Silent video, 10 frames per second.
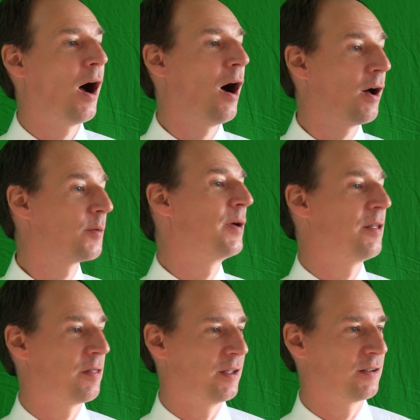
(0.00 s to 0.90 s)
automate
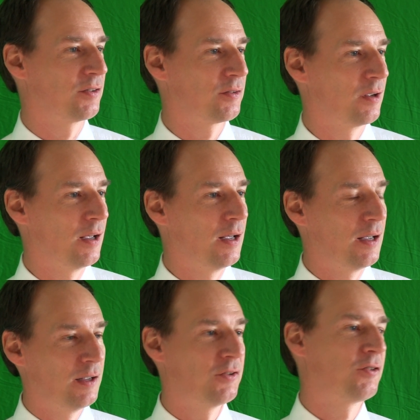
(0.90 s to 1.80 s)
things
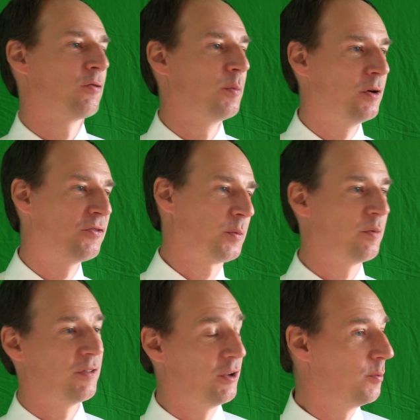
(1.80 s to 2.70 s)
is to remove some
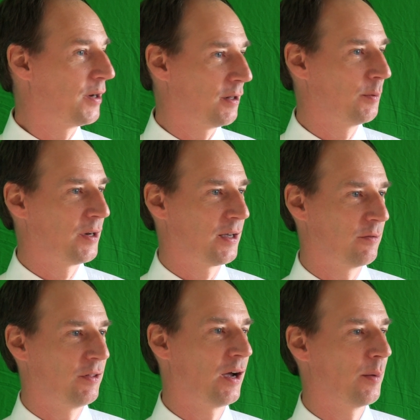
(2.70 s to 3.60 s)
of the human element out
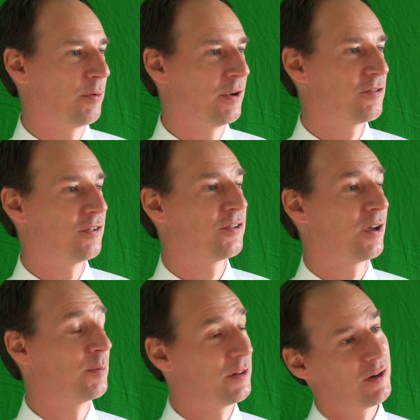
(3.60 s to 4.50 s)
of the operations
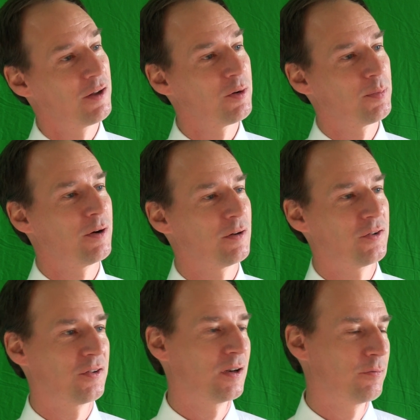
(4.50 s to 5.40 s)
side. But the other part
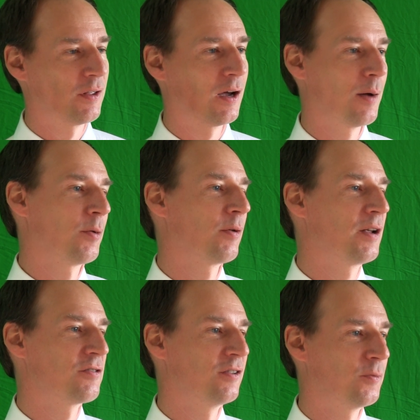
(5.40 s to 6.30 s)
is that if the
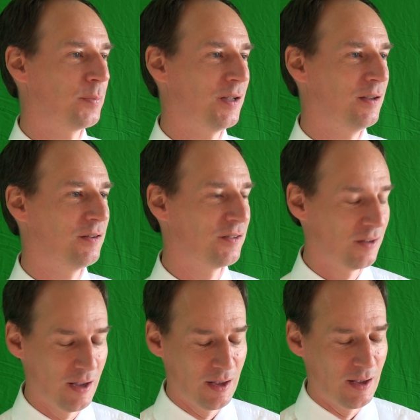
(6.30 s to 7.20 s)
operations piece
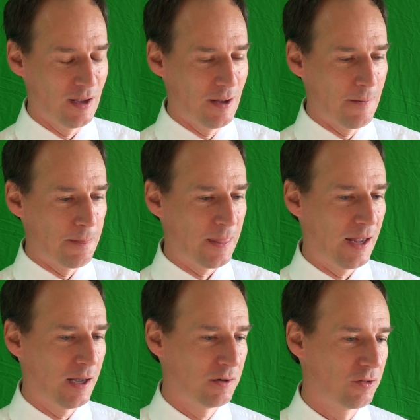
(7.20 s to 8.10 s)

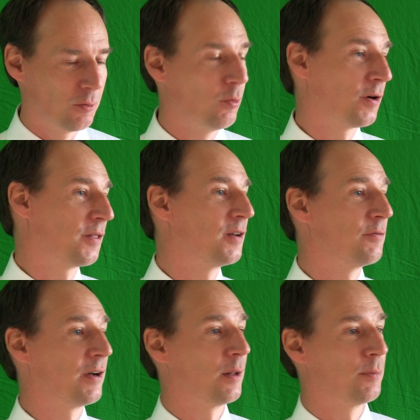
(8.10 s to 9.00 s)
and the work that
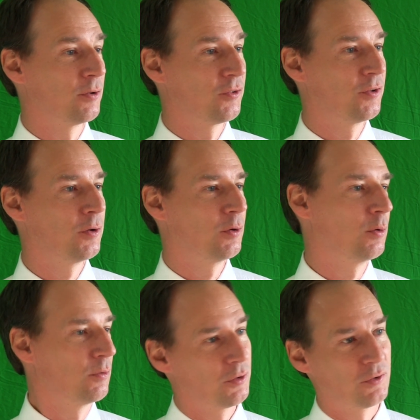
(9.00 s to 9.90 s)
developers
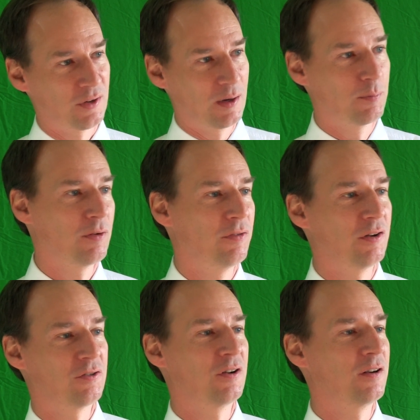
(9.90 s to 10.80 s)
do to, say,
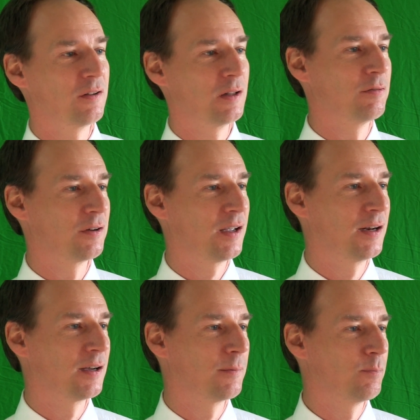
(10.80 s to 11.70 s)
provision and deliver
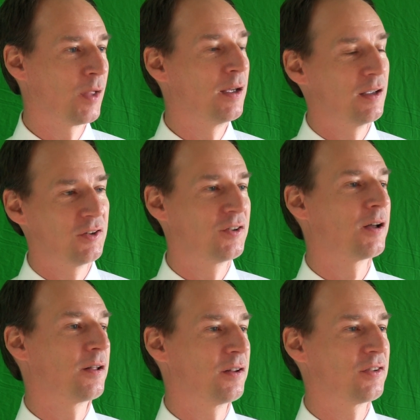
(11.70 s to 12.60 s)
data is done
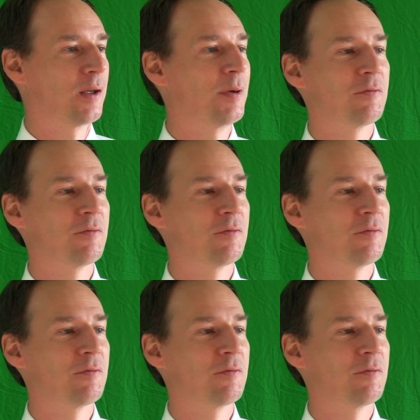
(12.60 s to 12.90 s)
on the same